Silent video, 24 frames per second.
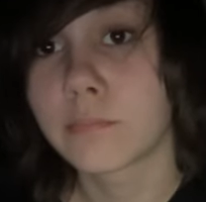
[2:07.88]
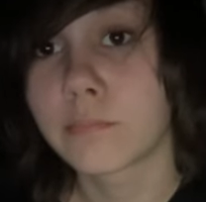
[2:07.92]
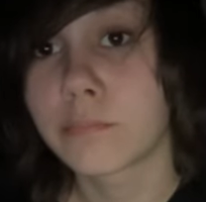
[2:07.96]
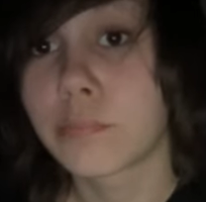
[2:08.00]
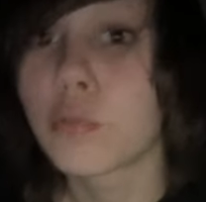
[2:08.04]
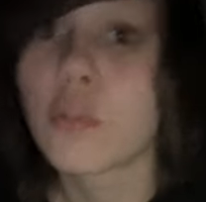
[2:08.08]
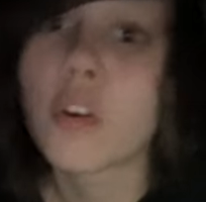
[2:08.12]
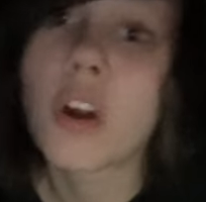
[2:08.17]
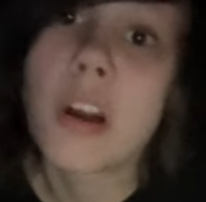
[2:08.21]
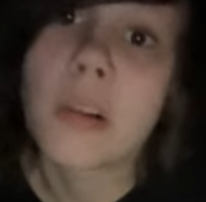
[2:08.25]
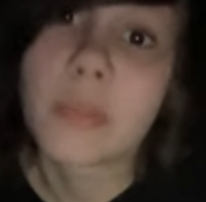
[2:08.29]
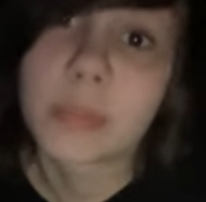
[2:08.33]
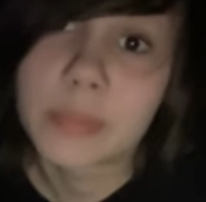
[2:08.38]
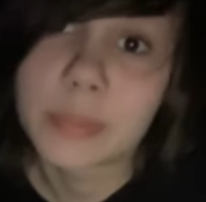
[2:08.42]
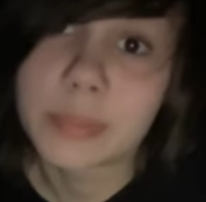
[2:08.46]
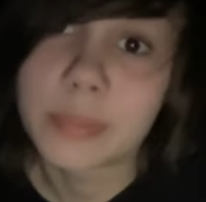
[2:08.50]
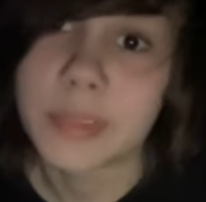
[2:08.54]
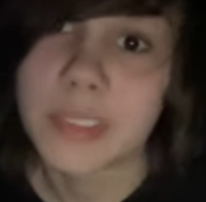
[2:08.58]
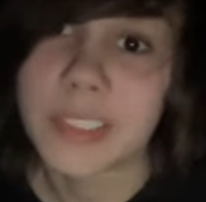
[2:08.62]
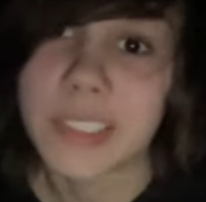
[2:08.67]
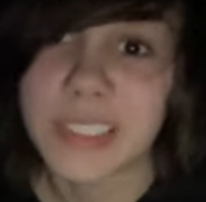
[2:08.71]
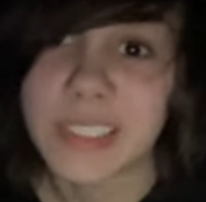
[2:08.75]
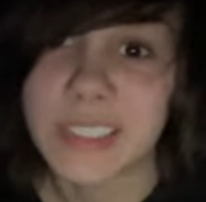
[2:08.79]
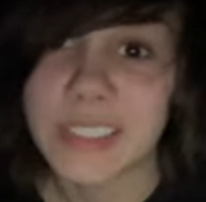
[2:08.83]

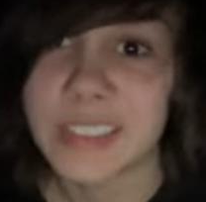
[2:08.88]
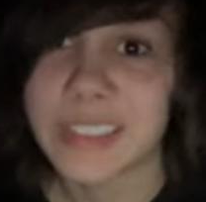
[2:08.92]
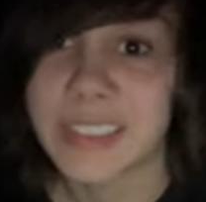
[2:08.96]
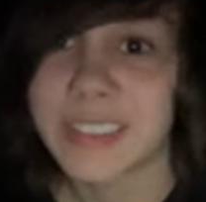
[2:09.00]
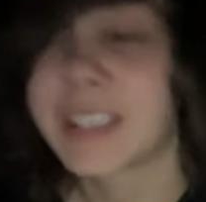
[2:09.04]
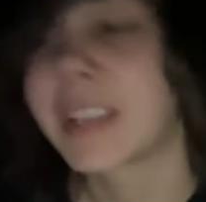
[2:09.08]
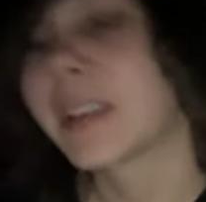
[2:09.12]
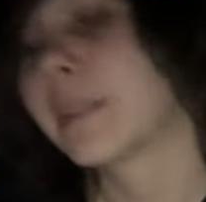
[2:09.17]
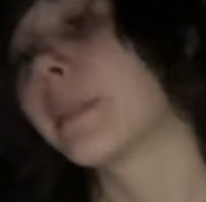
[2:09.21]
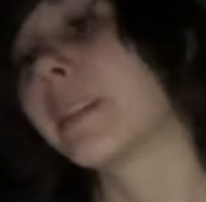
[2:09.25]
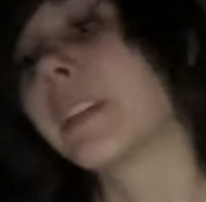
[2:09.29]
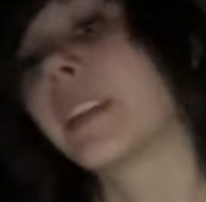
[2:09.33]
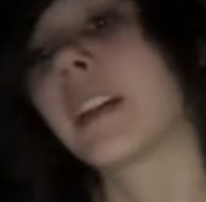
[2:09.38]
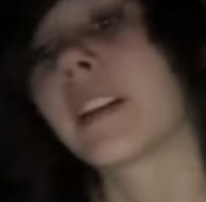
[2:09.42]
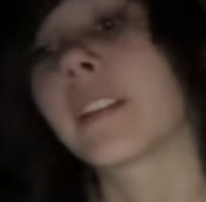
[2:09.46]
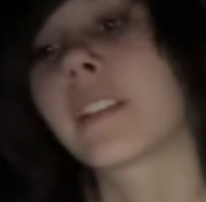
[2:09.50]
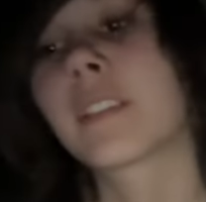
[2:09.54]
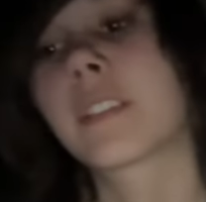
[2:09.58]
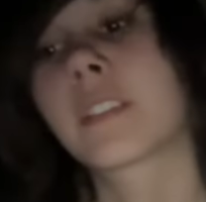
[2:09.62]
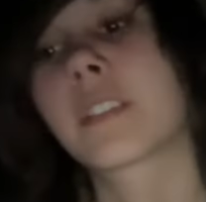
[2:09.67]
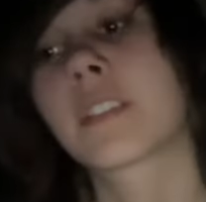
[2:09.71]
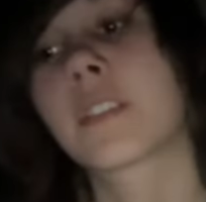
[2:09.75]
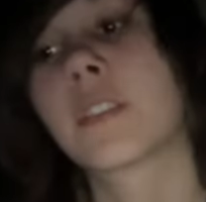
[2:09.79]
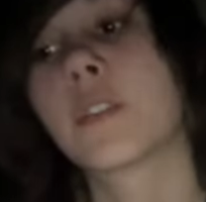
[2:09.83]
Probably. I mean, I
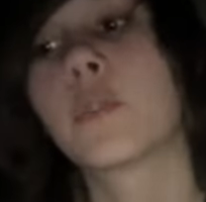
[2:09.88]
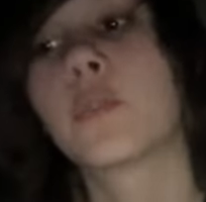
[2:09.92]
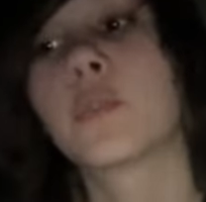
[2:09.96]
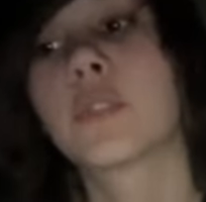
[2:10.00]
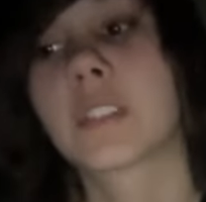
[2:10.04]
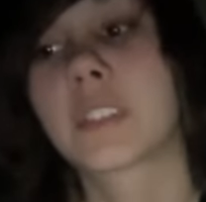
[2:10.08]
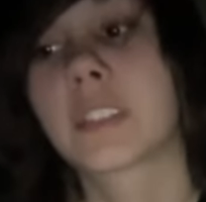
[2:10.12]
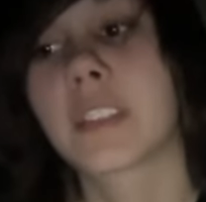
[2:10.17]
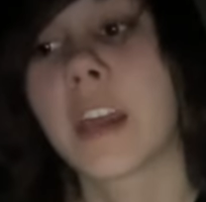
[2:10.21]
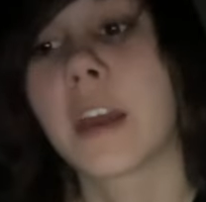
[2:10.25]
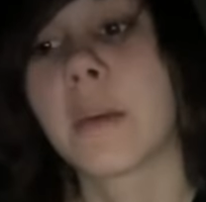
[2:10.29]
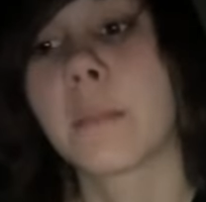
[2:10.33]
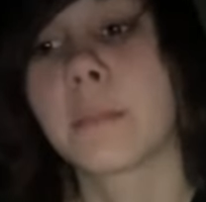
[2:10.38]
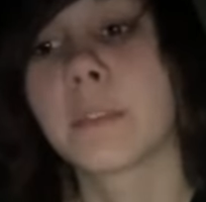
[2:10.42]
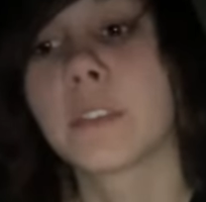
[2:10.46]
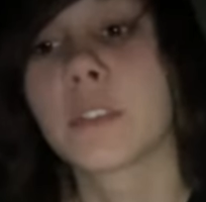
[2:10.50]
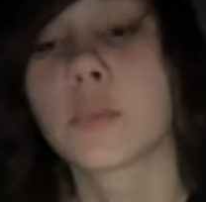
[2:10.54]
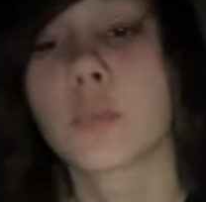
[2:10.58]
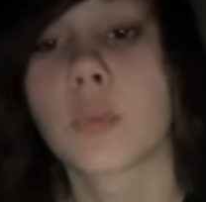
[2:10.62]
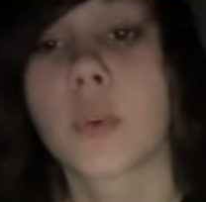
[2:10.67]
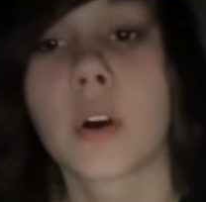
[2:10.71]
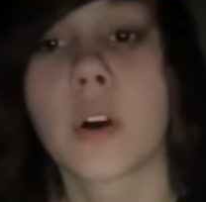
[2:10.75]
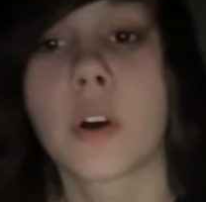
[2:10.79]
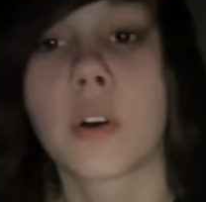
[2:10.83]
got a cool stamp
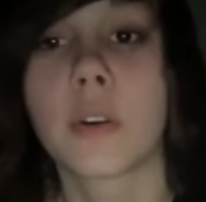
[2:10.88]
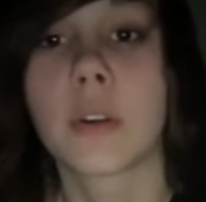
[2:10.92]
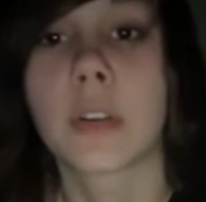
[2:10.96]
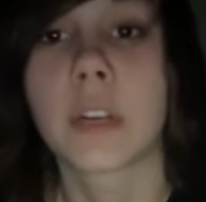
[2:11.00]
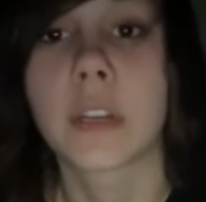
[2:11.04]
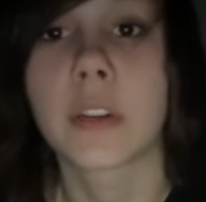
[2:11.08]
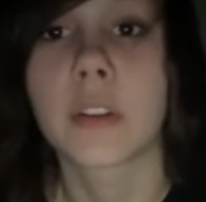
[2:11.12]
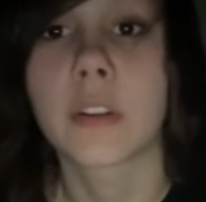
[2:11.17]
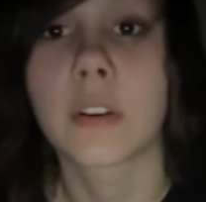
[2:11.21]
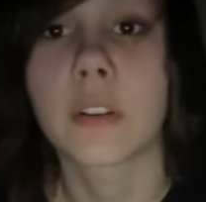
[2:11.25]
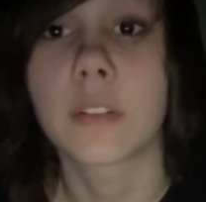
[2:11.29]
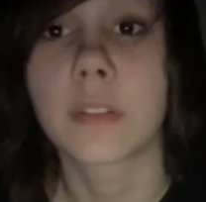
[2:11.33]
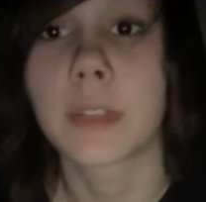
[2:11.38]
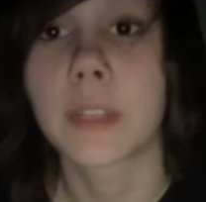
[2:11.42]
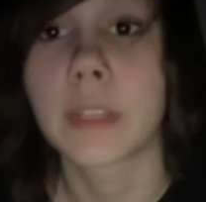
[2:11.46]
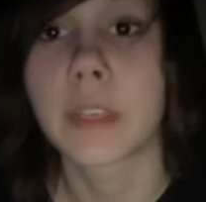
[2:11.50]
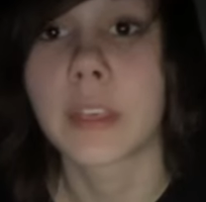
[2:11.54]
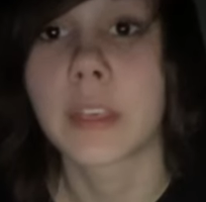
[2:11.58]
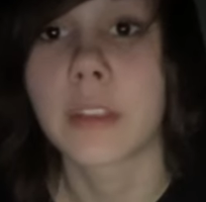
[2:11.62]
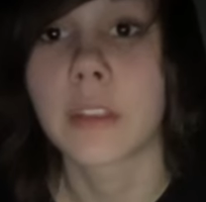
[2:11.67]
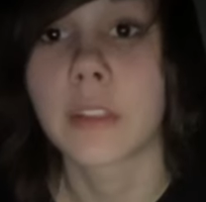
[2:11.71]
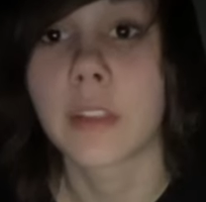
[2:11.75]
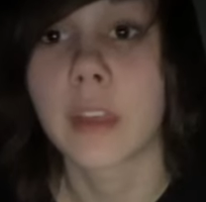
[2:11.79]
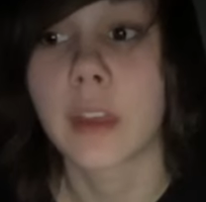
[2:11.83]
as well, and I got like
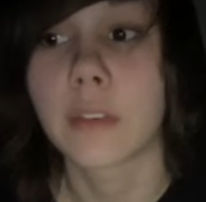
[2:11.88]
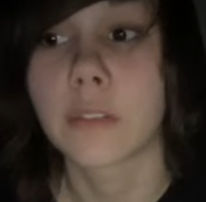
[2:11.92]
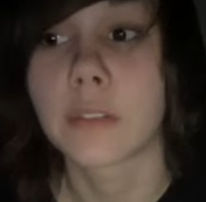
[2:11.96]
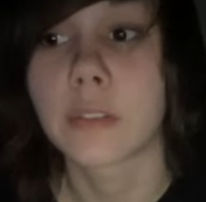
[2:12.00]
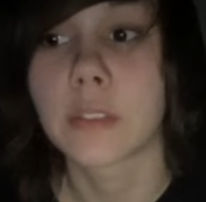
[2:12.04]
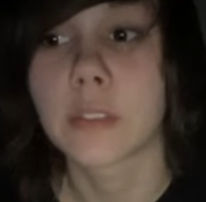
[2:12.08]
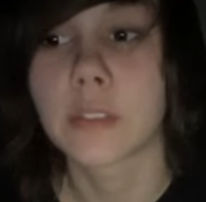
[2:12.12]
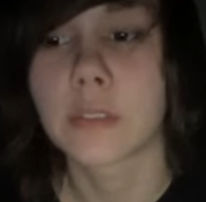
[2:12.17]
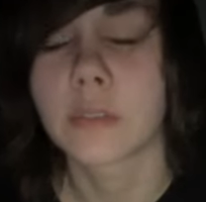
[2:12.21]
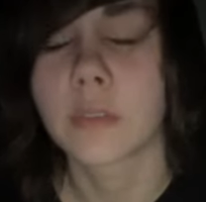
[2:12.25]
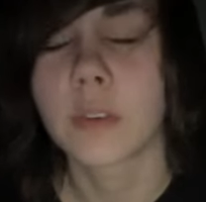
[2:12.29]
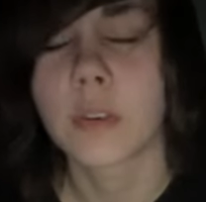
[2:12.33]
1,000,